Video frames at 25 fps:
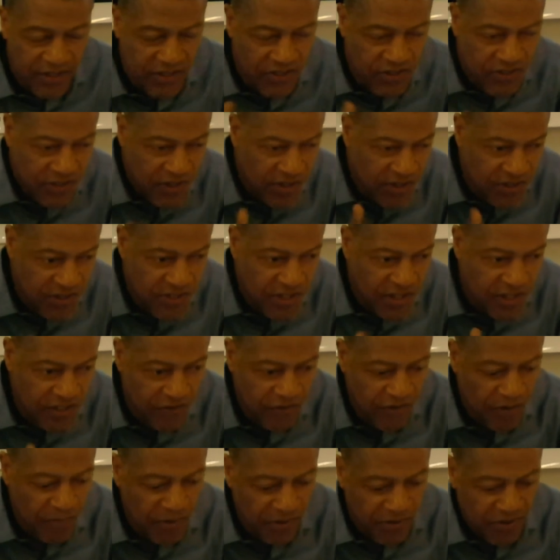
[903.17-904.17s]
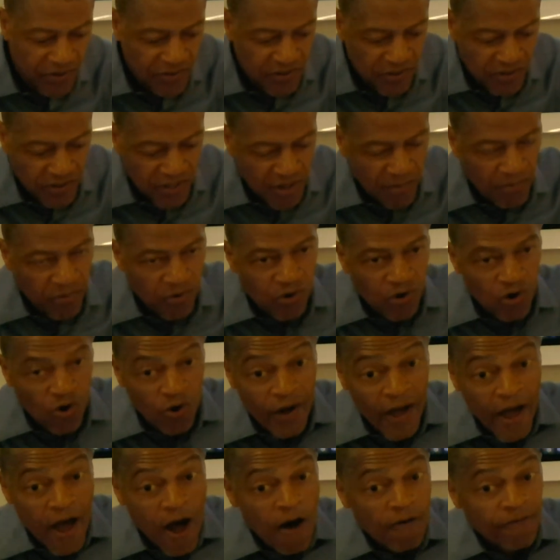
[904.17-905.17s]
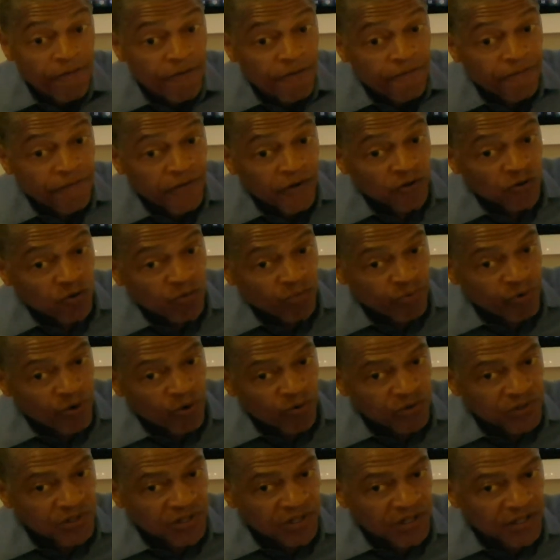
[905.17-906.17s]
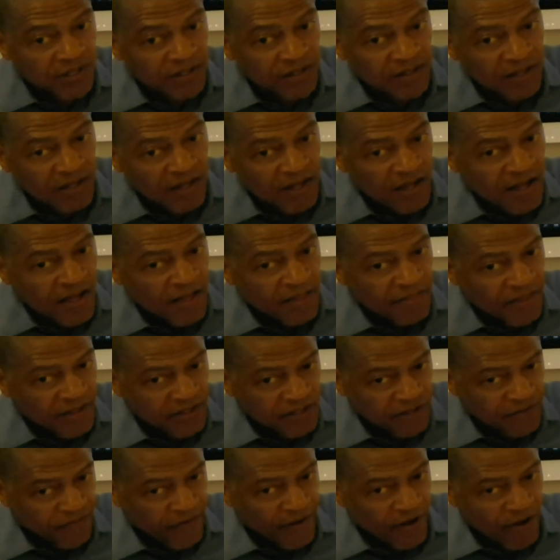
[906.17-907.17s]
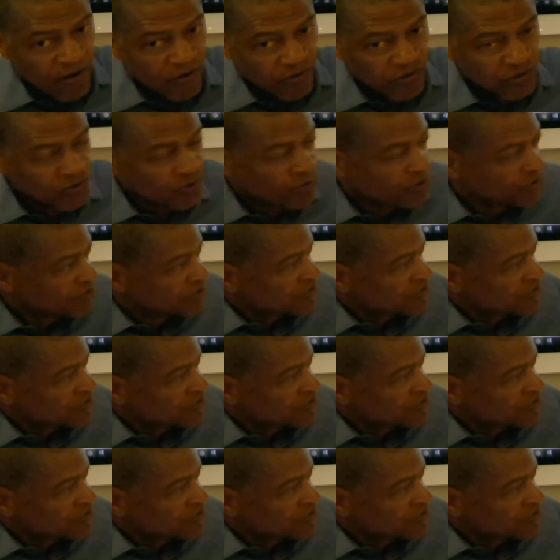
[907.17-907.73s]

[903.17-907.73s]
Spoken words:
extensively, but there's this chemical called alpha-fetoprotein that's found during